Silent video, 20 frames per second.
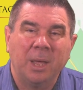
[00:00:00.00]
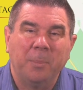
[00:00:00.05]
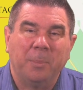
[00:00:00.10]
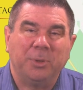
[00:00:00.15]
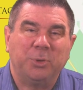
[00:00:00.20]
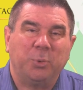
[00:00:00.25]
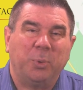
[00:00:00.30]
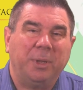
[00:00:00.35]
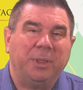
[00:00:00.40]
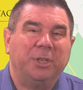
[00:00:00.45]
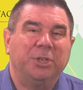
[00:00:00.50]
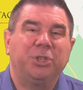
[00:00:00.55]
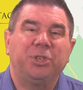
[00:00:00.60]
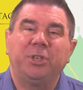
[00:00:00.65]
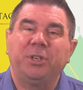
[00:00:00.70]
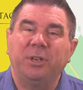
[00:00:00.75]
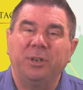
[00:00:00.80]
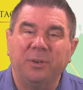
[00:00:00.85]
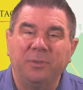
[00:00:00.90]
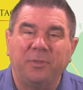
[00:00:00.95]
Between the
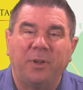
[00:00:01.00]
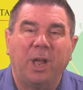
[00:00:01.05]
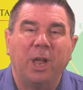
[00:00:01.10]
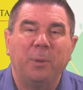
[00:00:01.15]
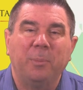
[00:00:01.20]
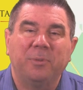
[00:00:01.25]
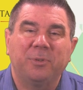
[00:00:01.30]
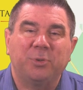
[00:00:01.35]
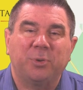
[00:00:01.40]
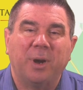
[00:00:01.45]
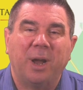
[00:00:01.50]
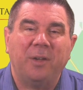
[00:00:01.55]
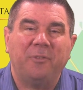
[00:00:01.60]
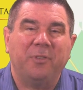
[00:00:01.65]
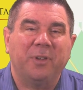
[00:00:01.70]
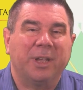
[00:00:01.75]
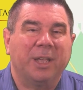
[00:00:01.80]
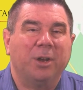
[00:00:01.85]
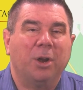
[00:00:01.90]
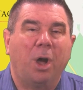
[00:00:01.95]
sheer volume of
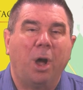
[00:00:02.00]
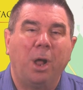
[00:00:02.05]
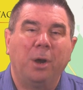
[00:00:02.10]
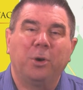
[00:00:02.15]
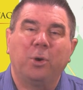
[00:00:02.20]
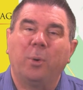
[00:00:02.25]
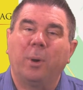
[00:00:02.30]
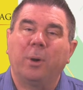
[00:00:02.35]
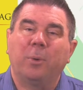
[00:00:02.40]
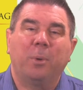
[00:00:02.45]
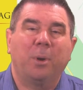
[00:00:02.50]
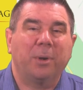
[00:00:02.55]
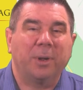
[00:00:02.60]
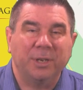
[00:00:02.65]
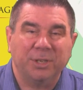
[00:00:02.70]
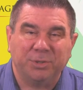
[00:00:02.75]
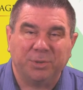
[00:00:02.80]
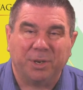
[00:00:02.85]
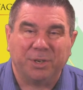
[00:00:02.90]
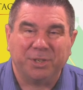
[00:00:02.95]
traffic and ongoing road
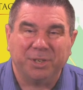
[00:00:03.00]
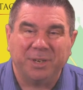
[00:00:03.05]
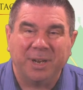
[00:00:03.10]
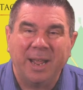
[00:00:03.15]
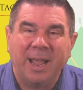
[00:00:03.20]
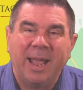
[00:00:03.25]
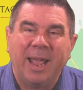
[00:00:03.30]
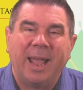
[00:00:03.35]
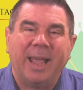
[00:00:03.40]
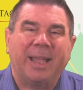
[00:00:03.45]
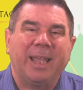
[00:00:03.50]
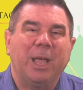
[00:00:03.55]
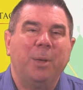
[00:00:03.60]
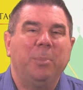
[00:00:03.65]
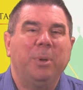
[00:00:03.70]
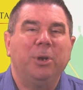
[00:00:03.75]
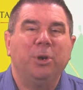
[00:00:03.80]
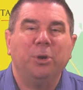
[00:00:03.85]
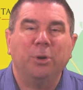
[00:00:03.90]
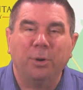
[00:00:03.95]
construction, it can
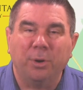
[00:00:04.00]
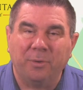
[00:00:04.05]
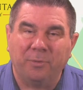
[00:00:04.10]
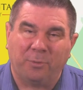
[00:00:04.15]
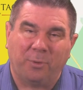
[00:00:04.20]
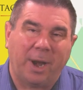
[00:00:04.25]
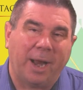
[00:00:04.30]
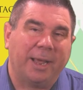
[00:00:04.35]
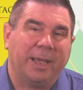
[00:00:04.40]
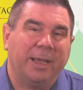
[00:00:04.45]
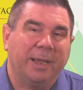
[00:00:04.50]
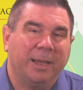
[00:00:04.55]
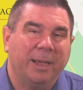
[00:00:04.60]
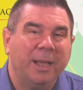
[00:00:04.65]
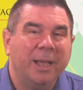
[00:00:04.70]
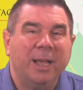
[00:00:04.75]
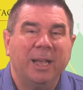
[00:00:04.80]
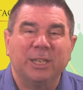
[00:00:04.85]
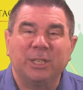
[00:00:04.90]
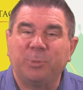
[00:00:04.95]
be nerve-wracking,
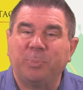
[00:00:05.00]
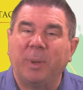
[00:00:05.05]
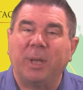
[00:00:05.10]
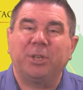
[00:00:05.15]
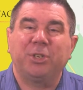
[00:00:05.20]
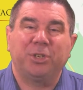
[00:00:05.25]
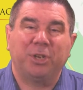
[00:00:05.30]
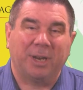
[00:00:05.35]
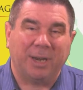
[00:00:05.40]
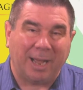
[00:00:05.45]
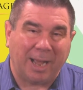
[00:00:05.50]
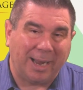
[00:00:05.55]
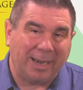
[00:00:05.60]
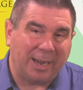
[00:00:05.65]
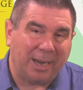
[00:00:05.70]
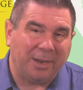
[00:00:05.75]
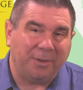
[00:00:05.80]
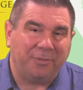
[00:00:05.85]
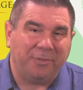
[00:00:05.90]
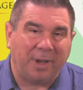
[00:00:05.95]
especially on
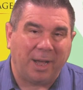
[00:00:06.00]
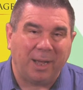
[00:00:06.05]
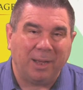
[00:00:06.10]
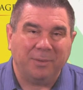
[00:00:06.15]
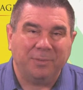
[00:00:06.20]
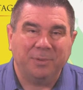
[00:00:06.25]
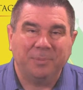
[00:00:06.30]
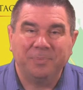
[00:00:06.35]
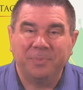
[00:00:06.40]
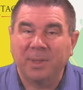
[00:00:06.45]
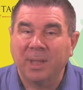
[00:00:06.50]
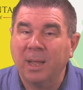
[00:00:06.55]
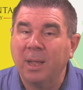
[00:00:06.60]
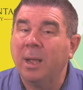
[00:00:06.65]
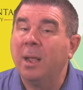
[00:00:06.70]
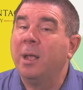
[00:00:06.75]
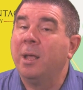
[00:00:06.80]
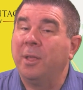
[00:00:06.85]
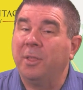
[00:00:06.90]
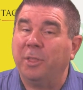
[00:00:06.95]

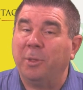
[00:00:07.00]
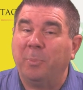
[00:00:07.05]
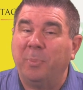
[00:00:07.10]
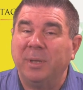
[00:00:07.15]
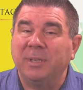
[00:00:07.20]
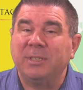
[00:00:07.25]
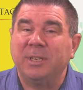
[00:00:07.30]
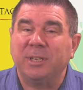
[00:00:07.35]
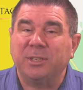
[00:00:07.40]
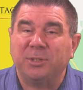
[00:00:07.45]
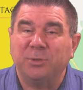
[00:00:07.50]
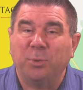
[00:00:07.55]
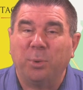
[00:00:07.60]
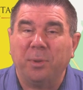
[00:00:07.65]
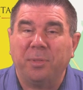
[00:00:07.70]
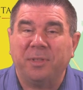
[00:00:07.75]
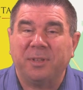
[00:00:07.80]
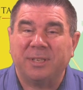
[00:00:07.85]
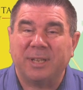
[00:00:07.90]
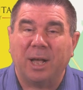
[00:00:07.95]
I-95, the busiest
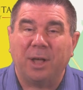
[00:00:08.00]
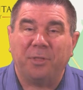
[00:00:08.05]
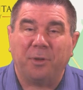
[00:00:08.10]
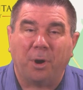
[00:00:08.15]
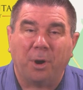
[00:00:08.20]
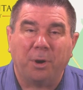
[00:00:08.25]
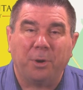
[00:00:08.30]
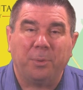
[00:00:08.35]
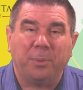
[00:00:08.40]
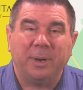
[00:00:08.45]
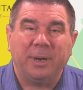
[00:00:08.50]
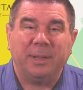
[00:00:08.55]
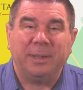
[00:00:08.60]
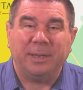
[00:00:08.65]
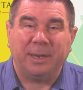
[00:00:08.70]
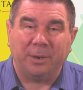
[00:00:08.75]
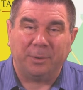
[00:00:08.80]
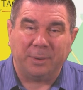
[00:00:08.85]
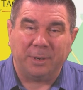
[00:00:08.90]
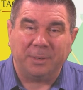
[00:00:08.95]
north-south artery in
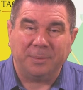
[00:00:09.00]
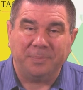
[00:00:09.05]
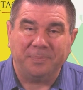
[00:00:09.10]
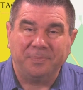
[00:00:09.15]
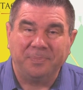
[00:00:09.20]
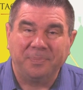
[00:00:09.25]
the area.